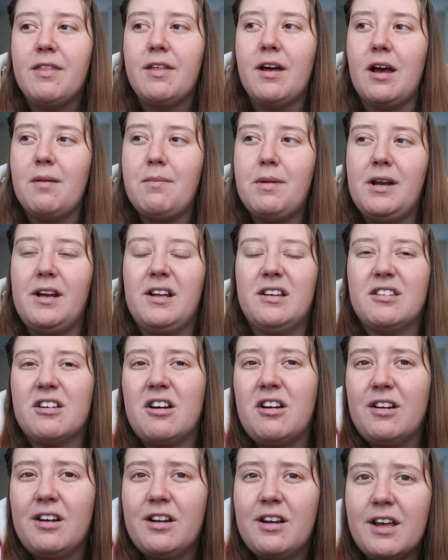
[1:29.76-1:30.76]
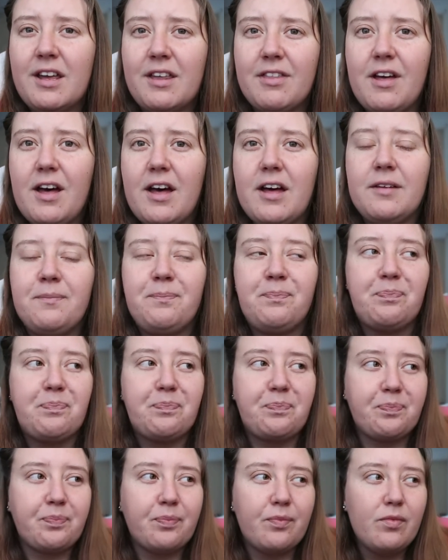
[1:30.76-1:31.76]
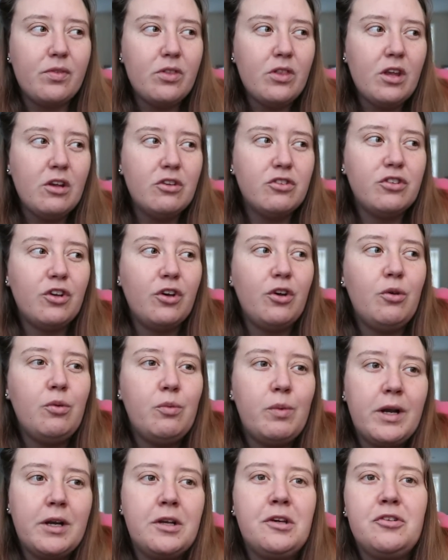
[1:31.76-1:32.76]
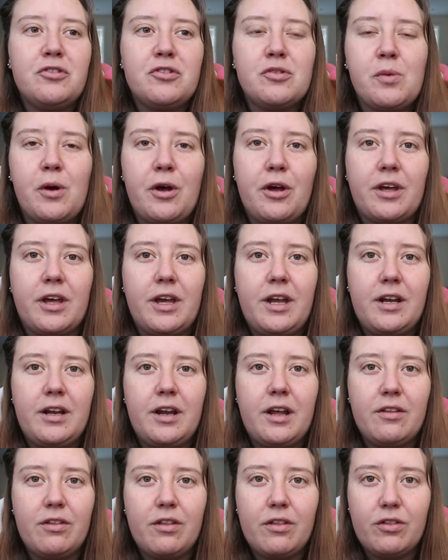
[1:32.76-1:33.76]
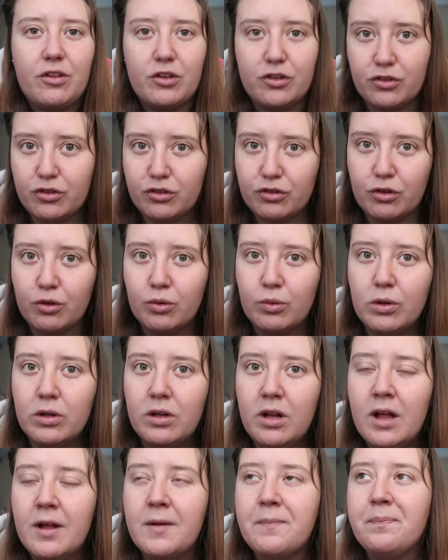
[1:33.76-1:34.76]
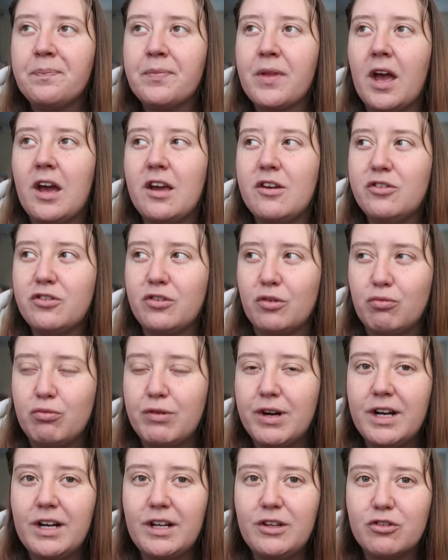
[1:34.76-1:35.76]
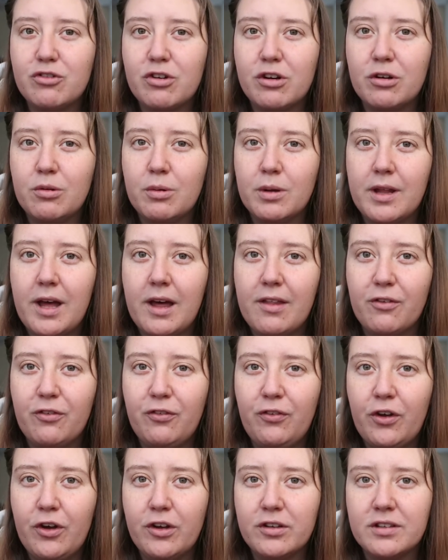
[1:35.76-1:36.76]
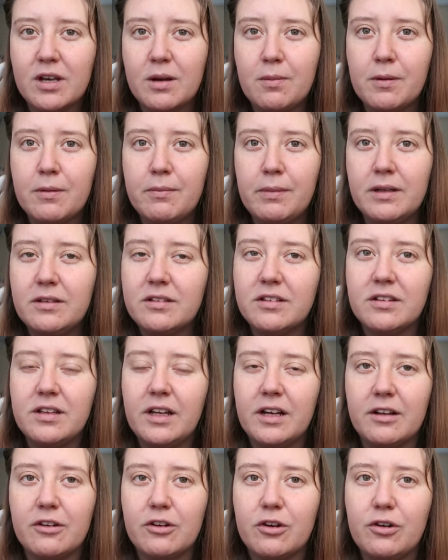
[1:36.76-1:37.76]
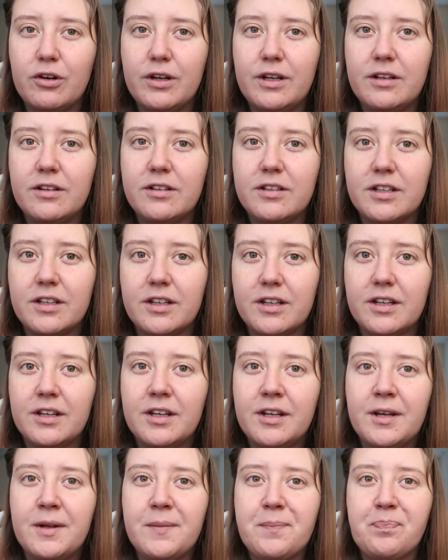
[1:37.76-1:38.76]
that I'm in is kind of like that so when I used to work in the school I used to really struggle with that the first couple of months and then I got into